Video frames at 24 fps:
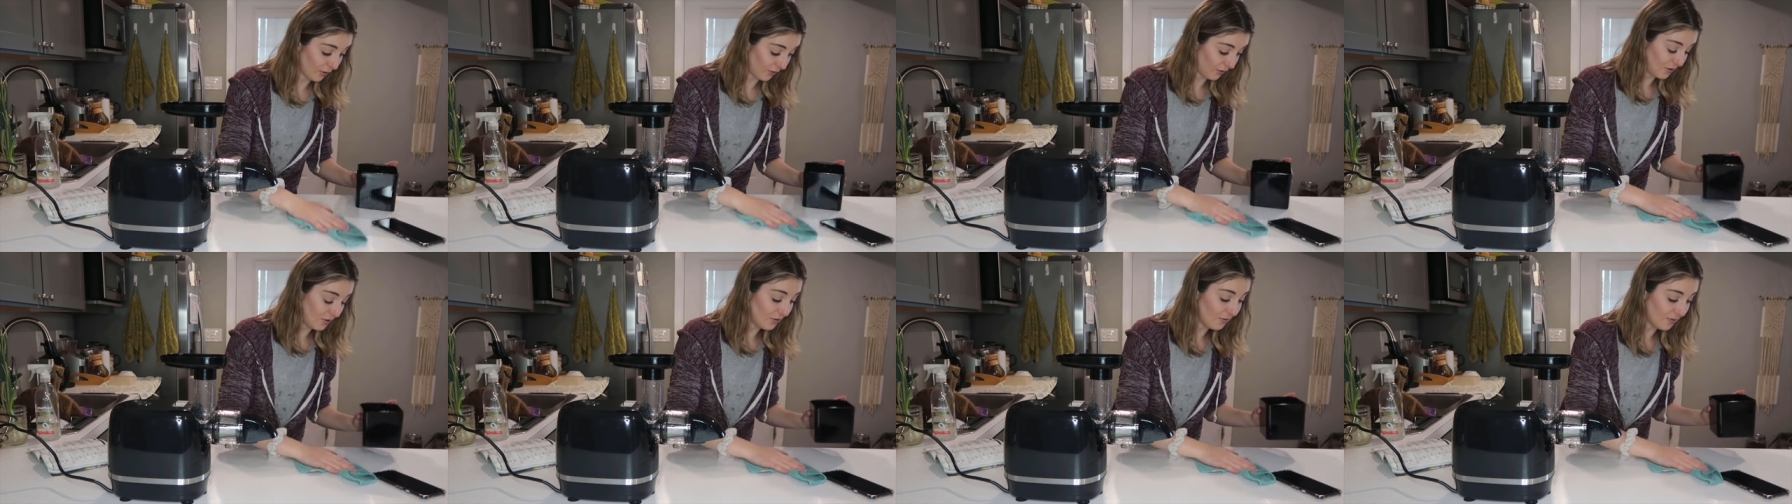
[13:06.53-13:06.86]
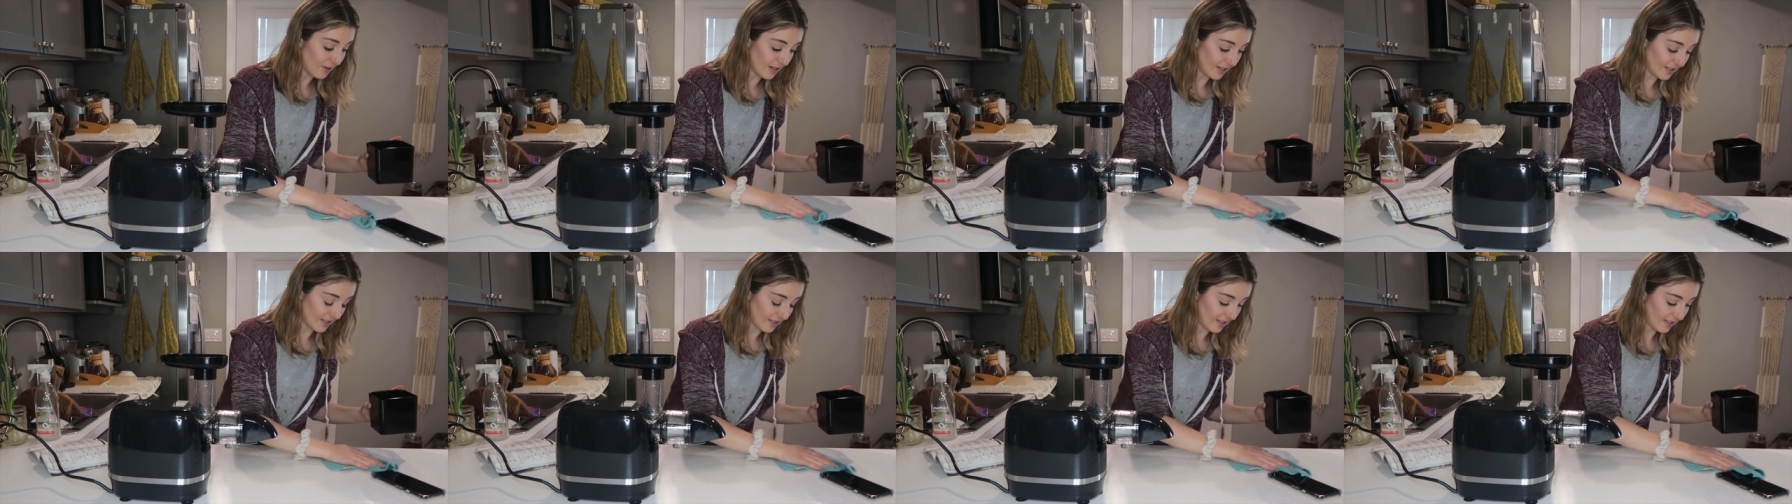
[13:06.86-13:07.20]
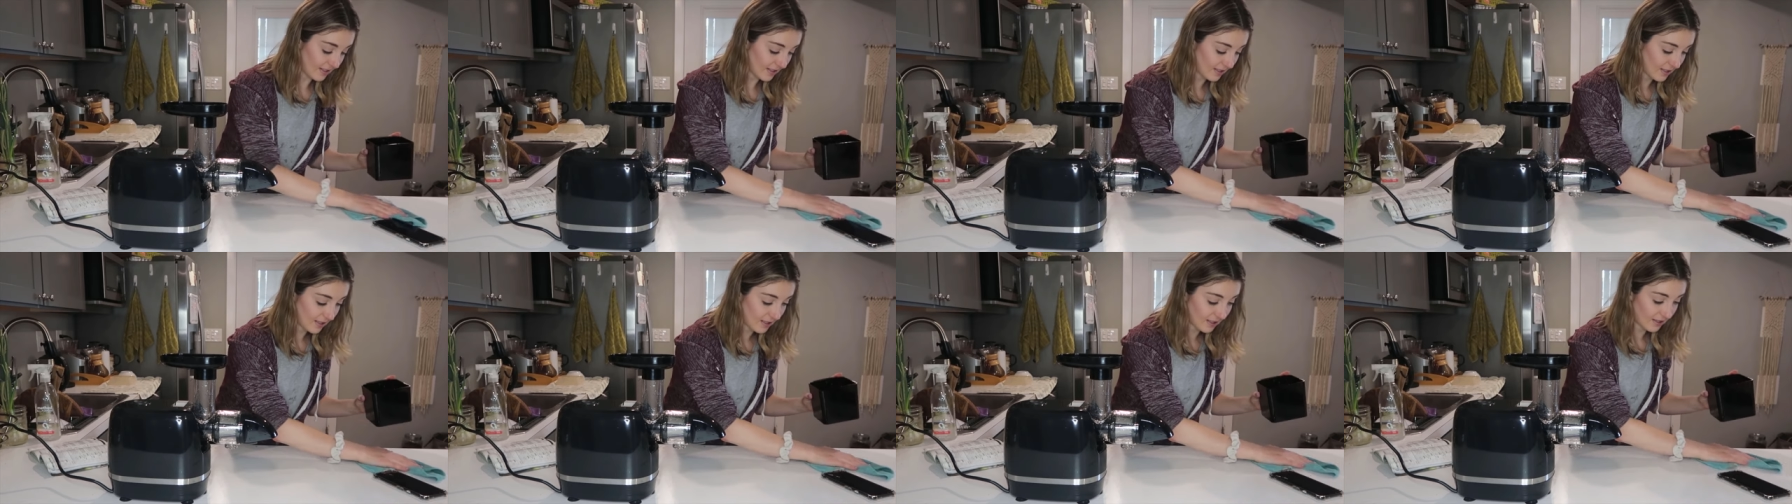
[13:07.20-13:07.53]
a few
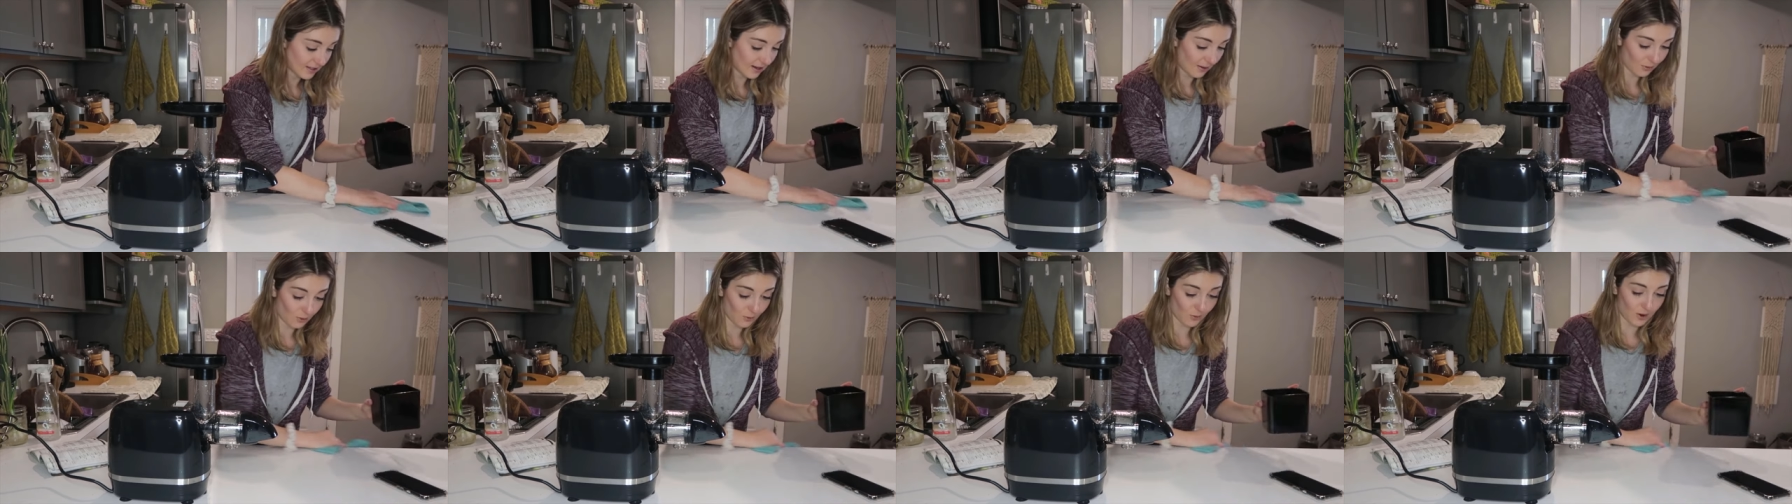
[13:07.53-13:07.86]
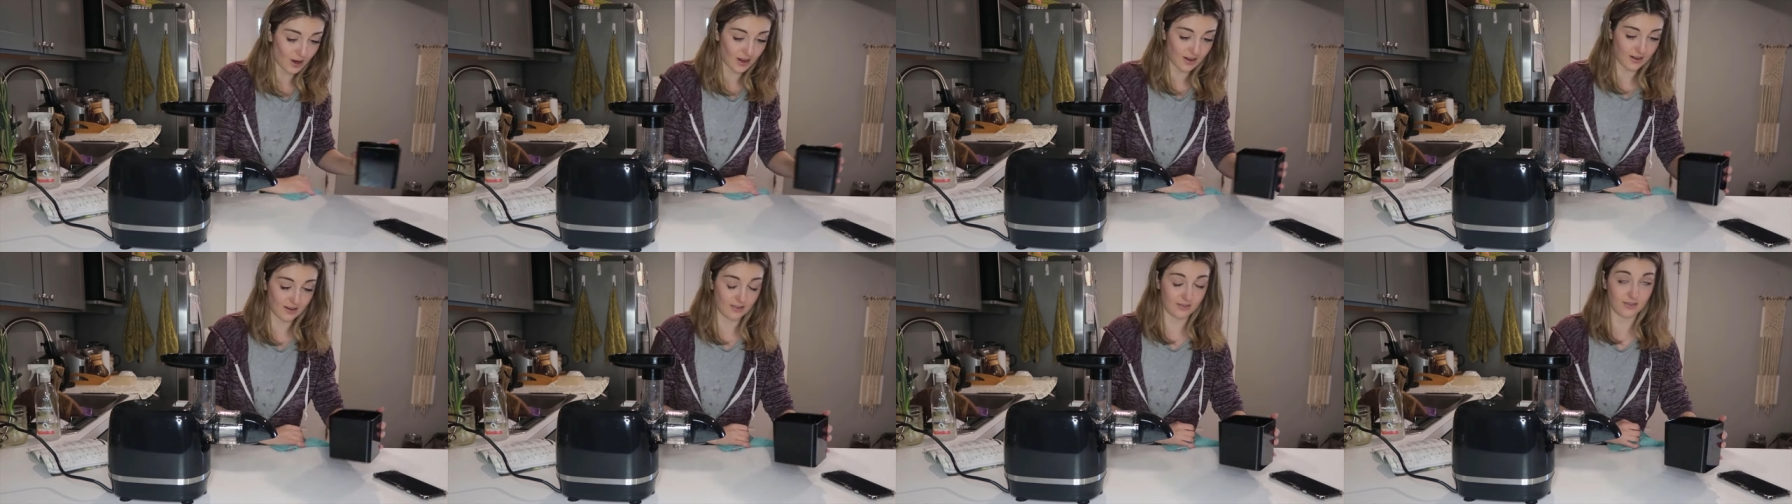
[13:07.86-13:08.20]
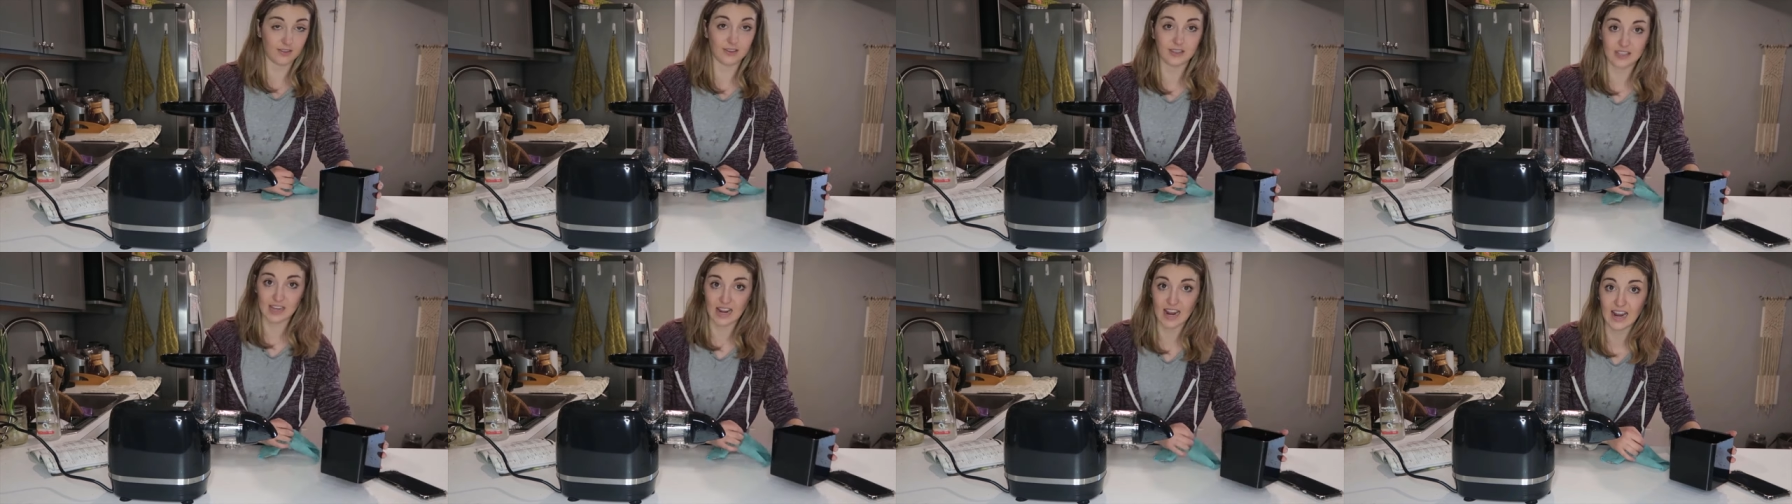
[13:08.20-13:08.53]
reasons. Number one,
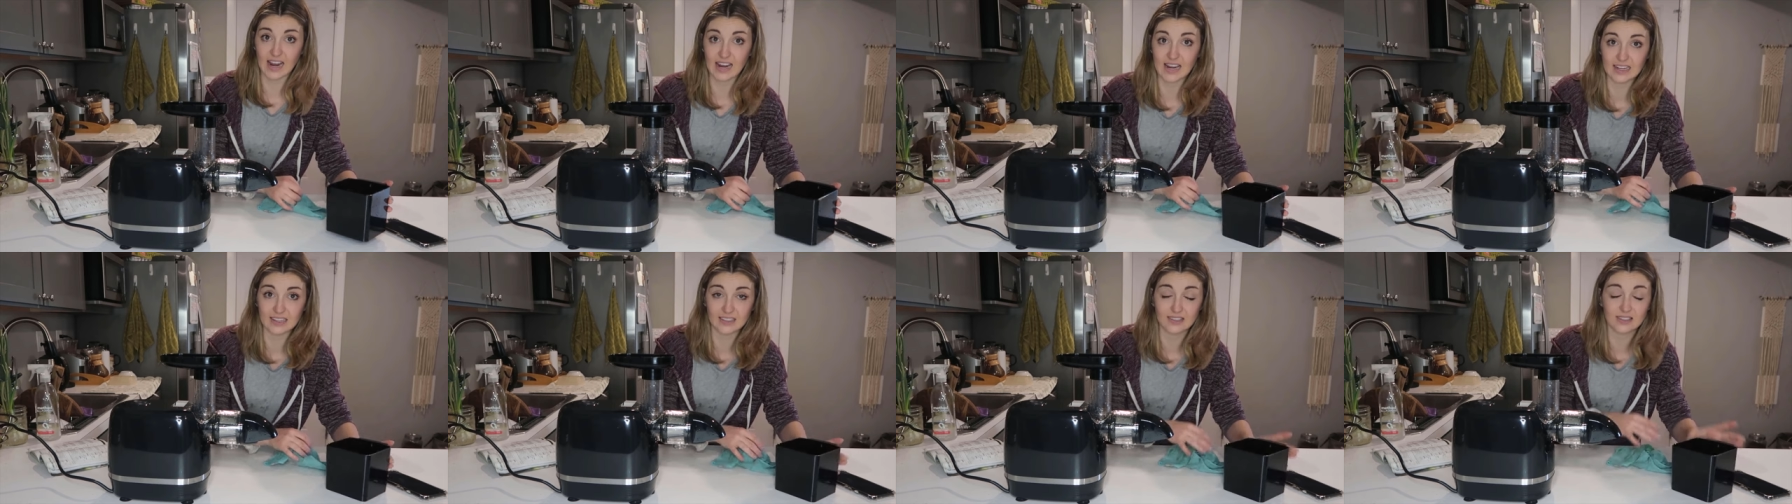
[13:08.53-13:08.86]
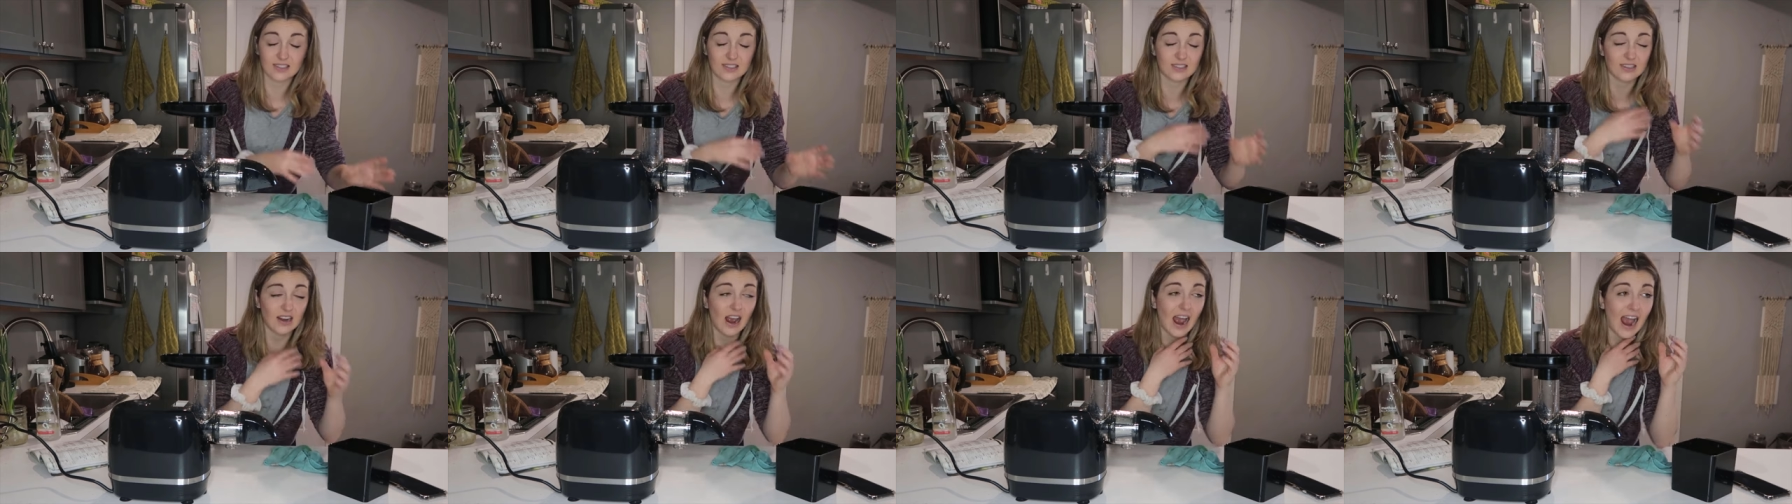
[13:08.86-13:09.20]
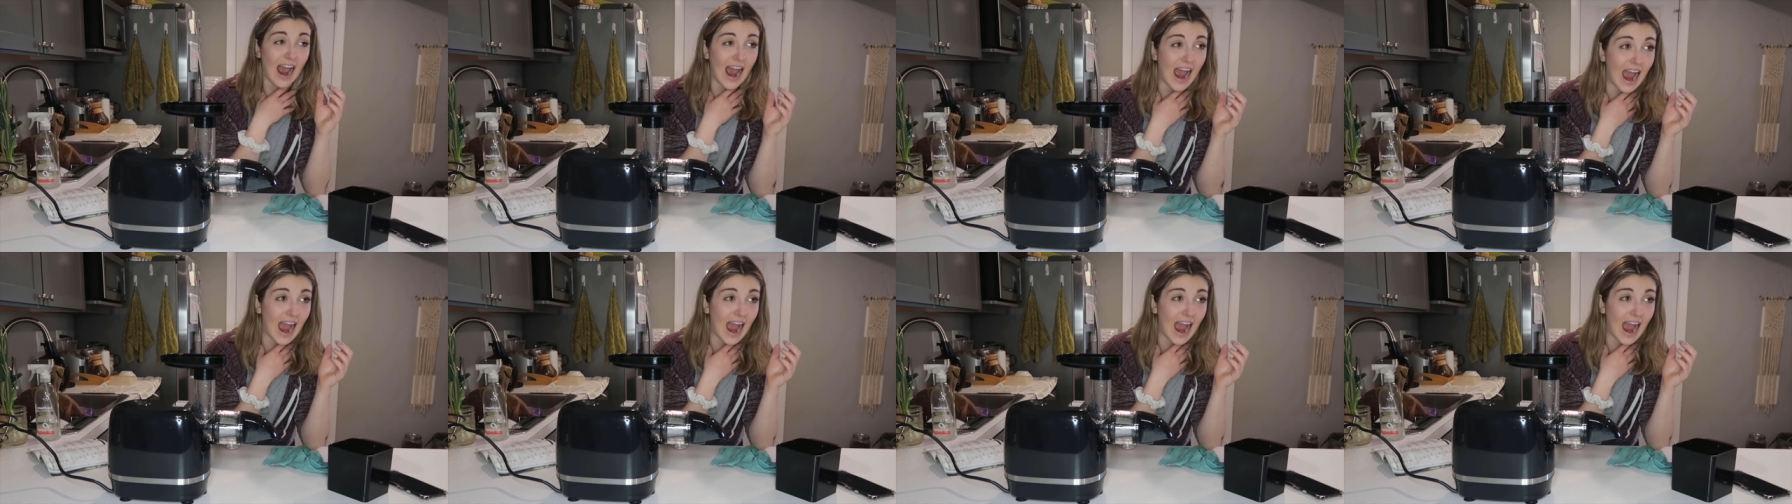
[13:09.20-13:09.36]
the taste.